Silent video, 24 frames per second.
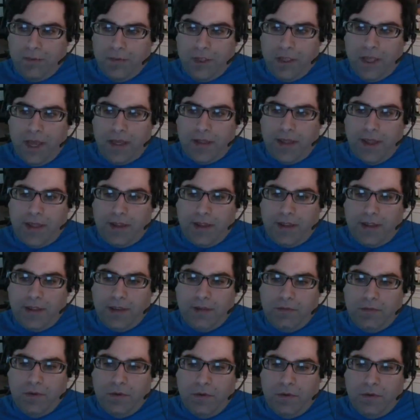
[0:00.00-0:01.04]
yeah,
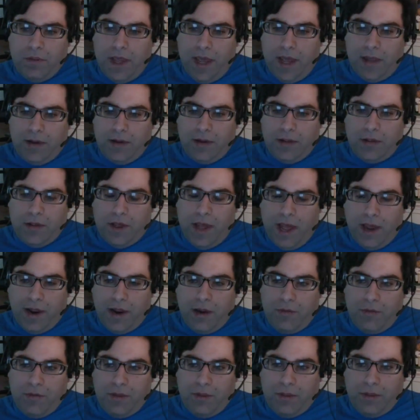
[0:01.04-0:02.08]
that
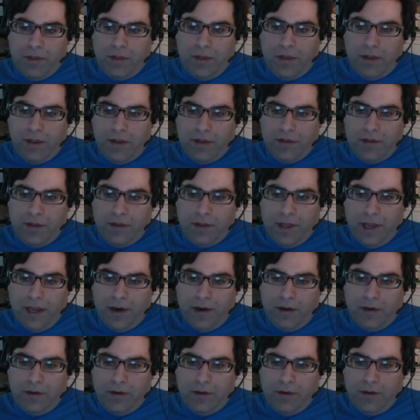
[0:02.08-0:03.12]
saga with
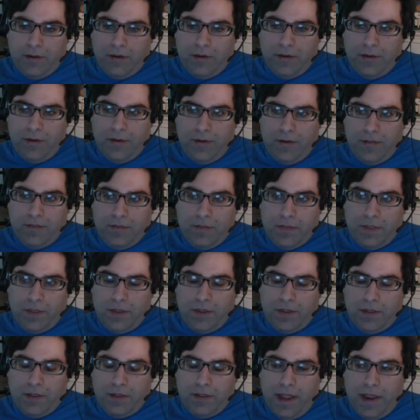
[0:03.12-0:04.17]
Dallaire,
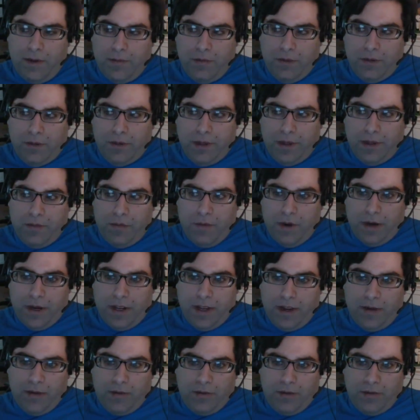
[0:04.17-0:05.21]
that was like one
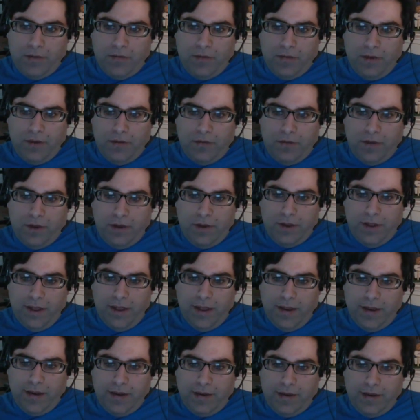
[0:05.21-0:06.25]
angle of it,
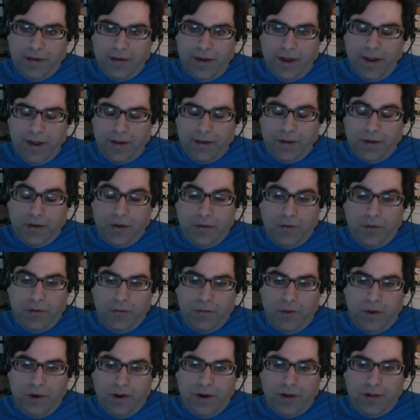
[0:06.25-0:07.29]
and it was
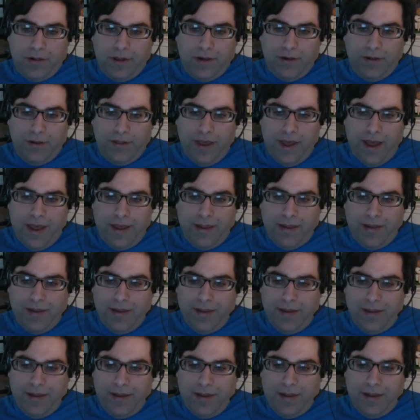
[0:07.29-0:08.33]
very clear that
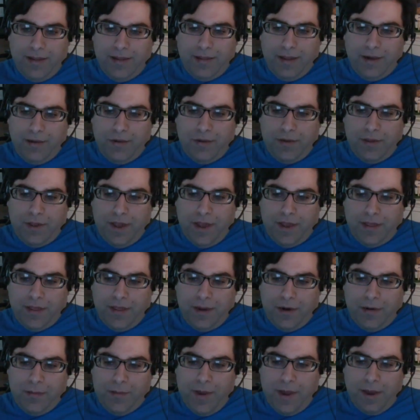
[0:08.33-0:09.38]
they were sent
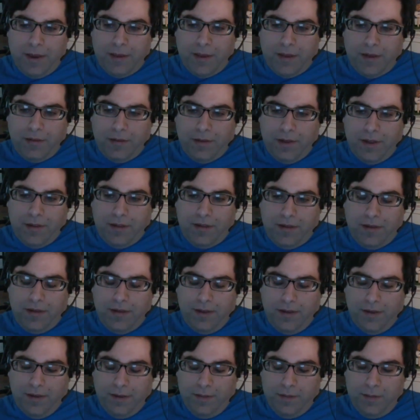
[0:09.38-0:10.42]
there basically
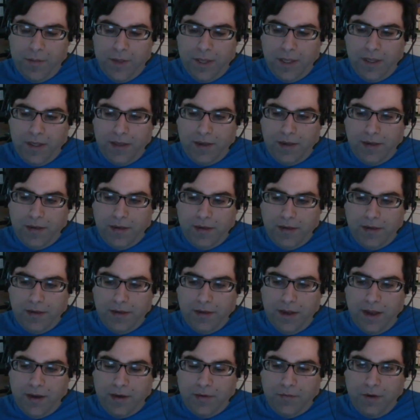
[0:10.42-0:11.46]
to be
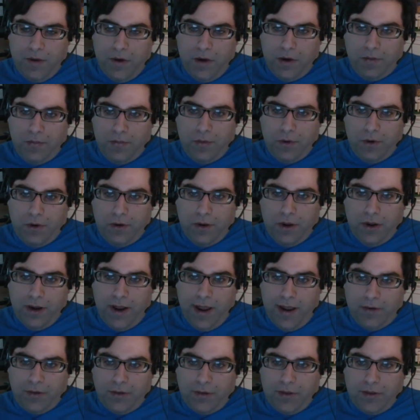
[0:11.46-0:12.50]
kind of cardboard
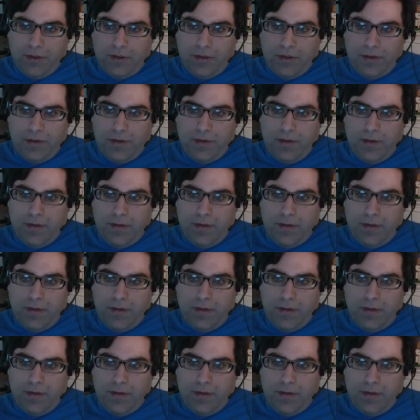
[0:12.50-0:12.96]
cutouts